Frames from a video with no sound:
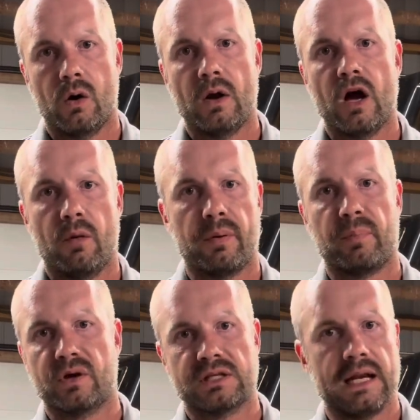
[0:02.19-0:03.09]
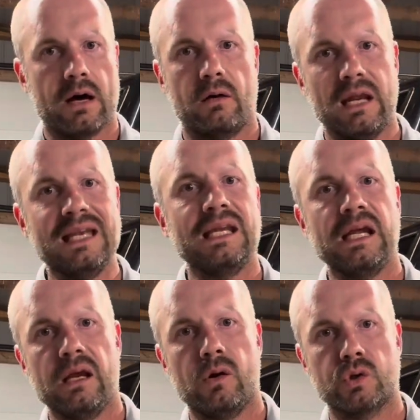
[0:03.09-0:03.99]
Help a person out in
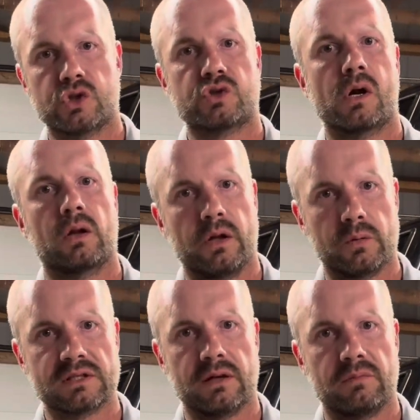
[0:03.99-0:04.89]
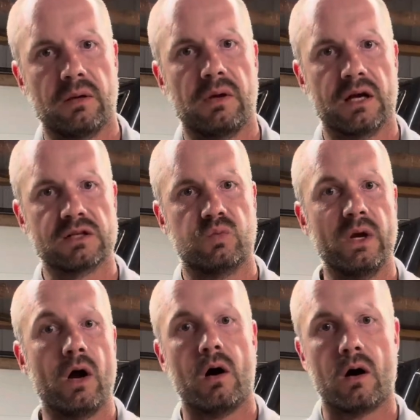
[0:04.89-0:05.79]
need who's struggling with something, because we
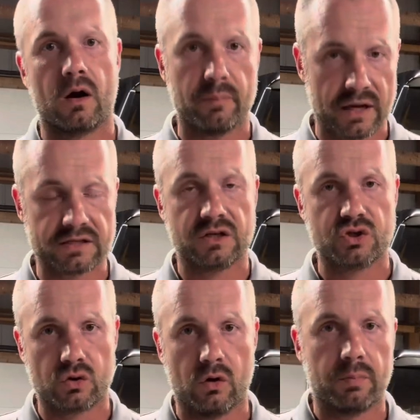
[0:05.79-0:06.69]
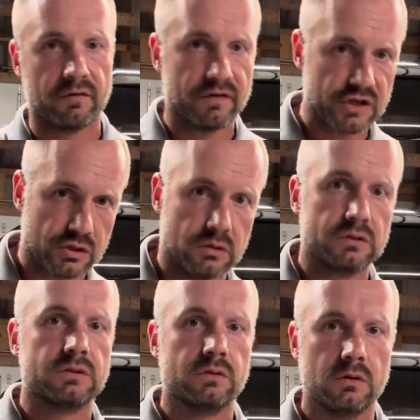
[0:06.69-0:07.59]
are pest control
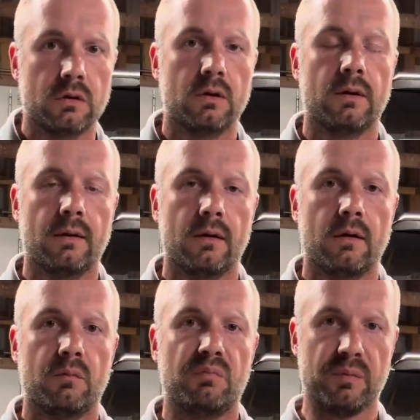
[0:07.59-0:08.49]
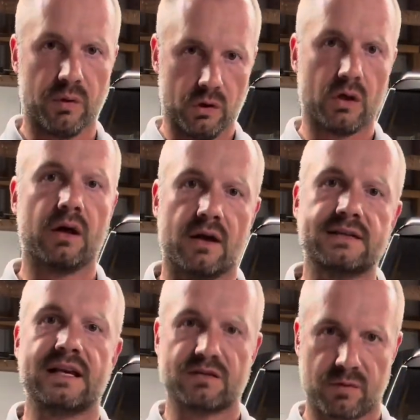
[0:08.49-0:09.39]
professionals. People look at us
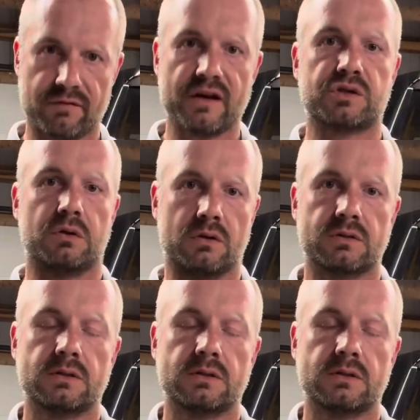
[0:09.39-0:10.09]
as professionals.